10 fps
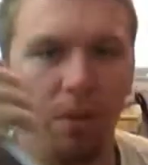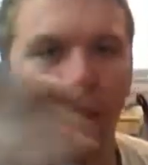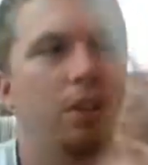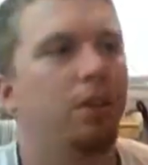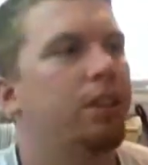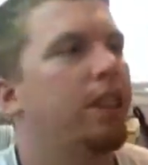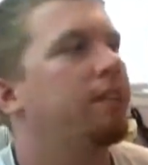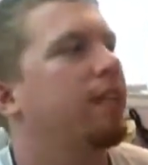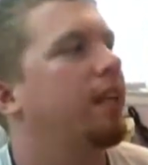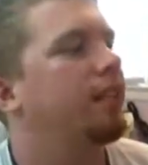a really old
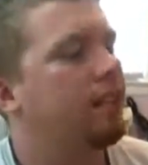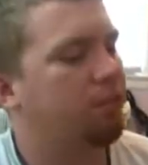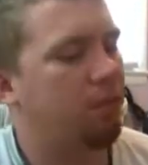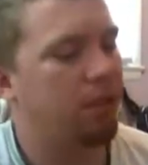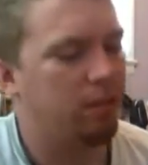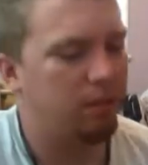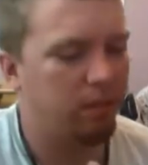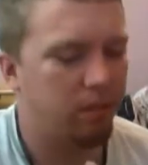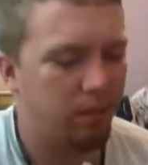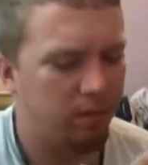shaft. I had this one,
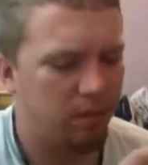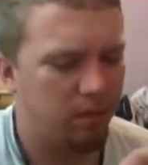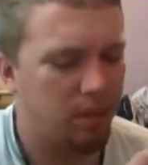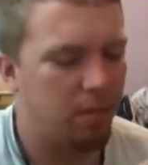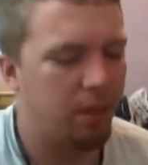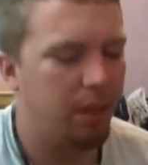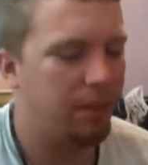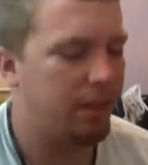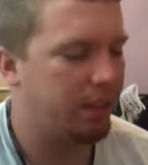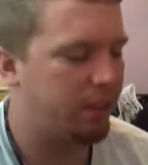I believe,
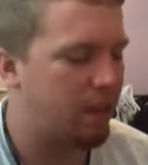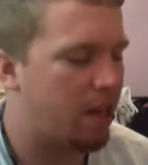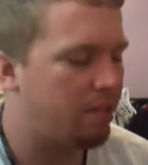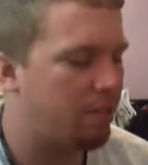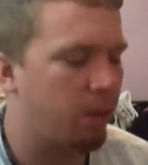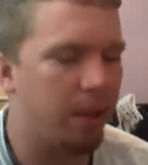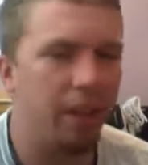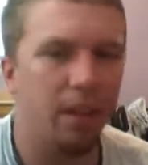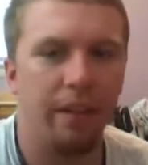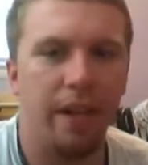since sophomore
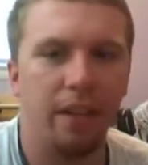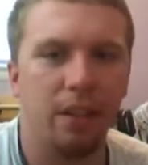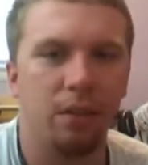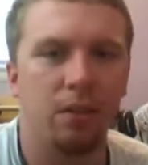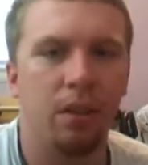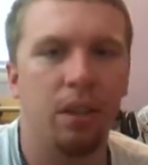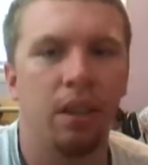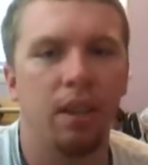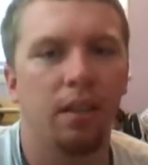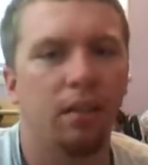year of high school.
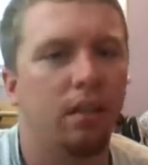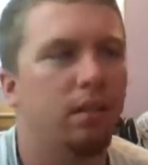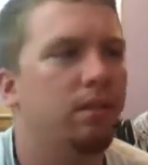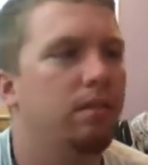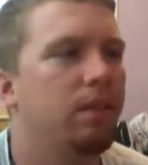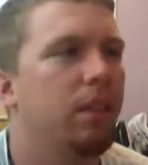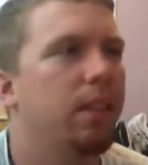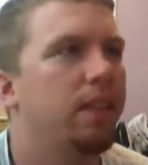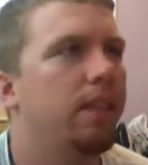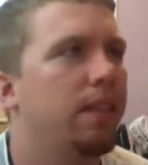So
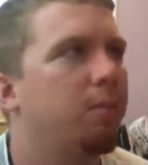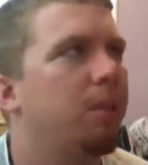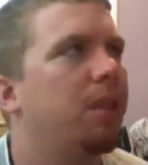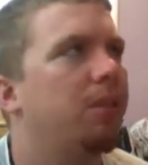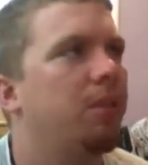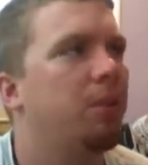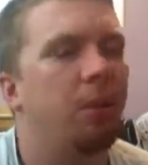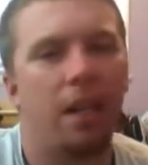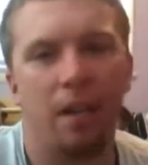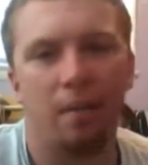she's been
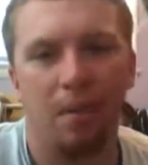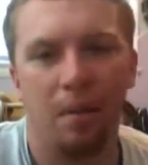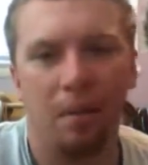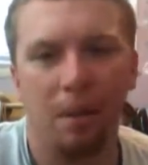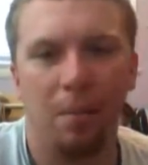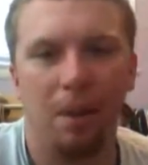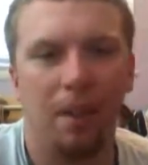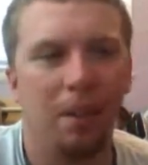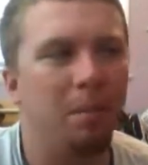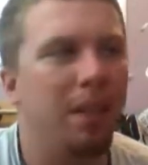through a pretty good